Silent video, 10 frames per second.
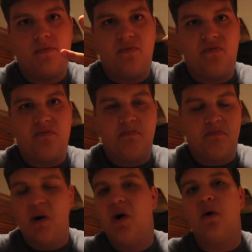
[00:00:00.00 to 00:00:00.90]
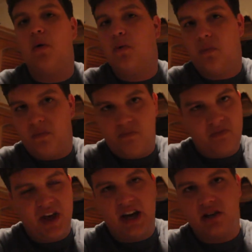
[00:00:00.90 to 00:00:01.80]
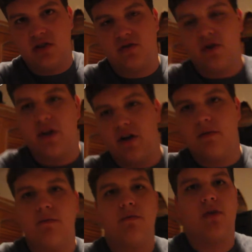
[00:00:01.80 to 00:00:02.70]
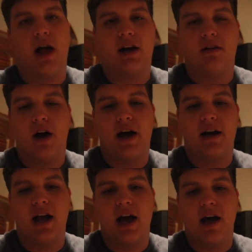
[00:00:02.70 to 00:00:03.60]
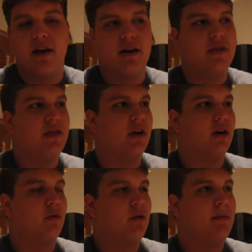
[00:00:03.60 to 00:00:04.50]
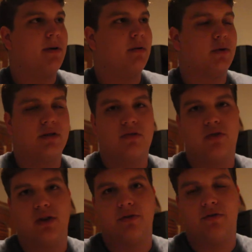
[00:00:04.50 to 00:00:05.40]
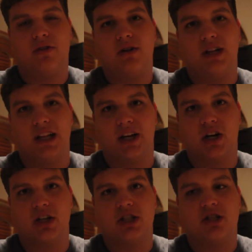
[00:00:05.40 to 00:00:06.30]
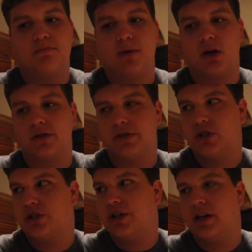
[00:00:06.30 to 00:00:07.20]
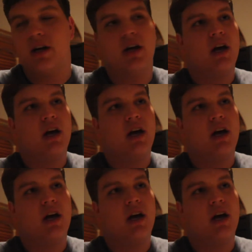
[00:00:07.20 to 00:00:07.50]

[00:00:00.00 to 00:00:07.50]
bow things for their flag line, and the ribbon was full of glitter and sparkles and shit.